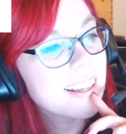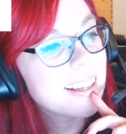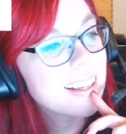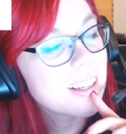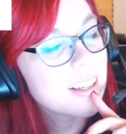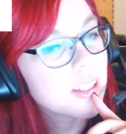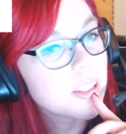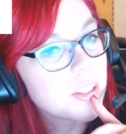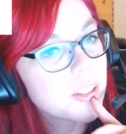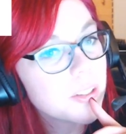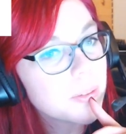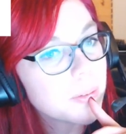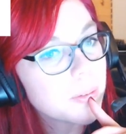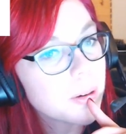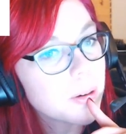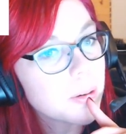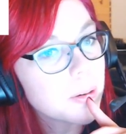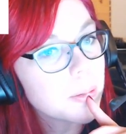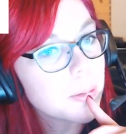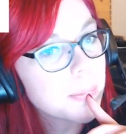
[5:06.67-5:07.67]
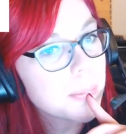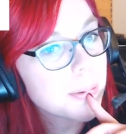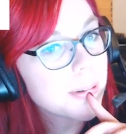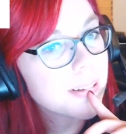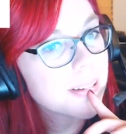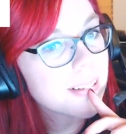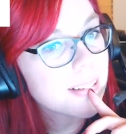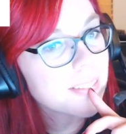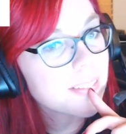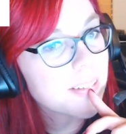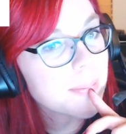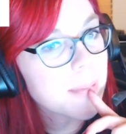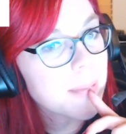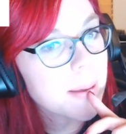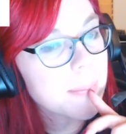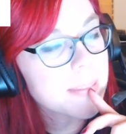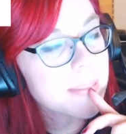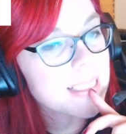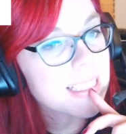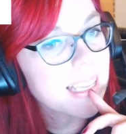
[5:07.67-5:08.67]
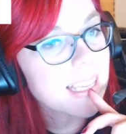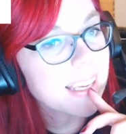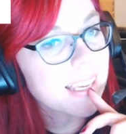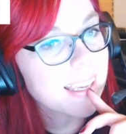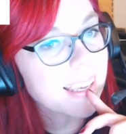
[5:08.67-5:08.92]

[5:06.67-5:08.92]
Europe, if I'm not mistaken.